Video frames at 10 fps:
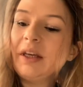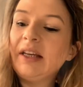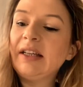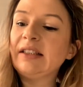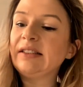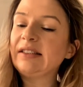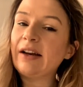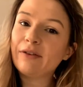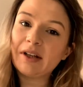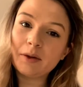It's
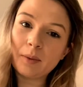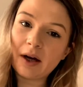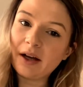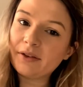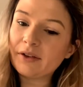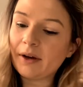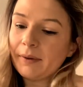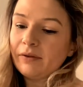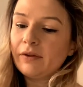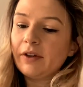definitely worth
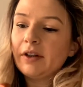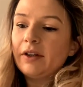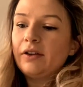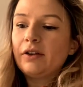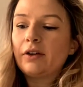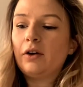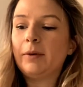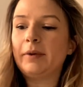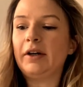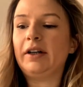going for the
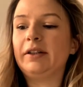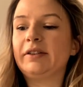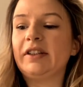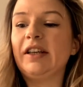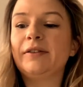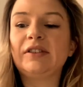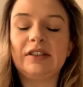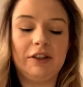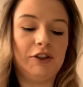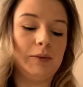copper, the gift
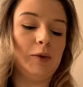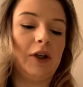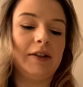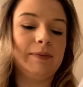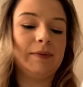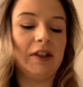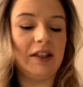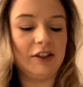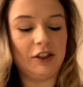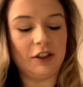edition one,
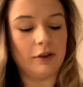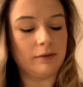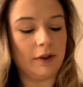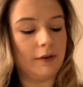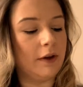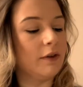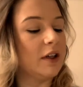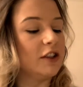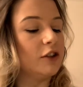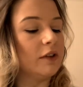unless you don't,
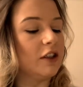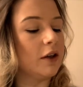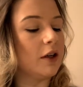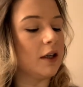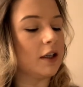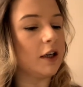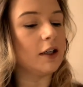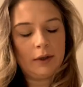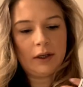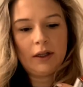unless you really don't like the
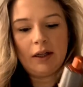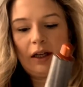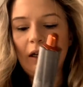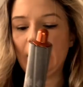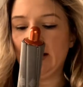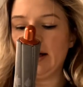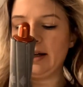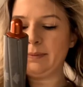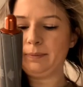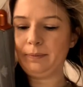colour.
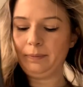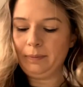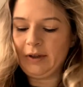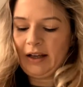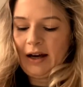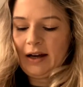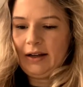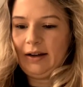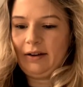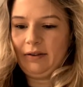But yeah, I
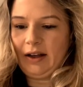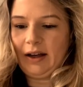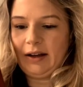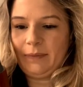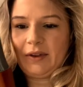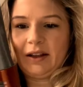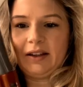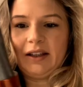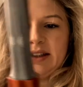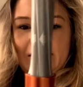love it. I
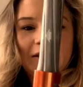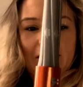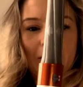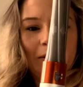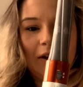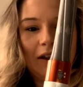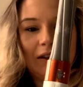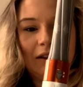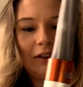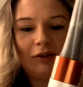think it's so nice.
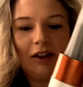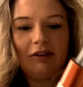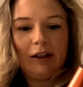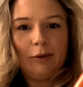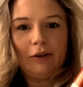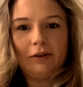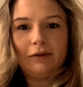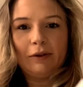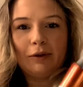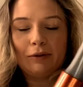It's really, really
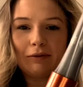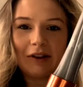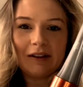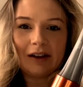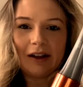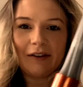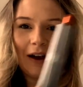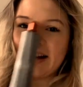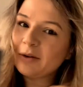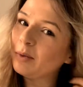beautiful. Really, really love it.
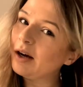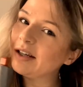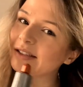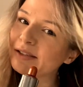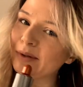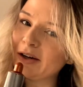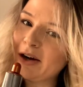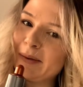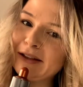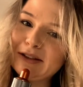And it works as well. I
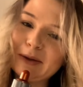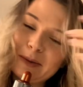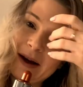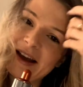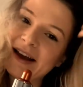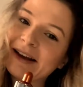can't wait to do all my hair.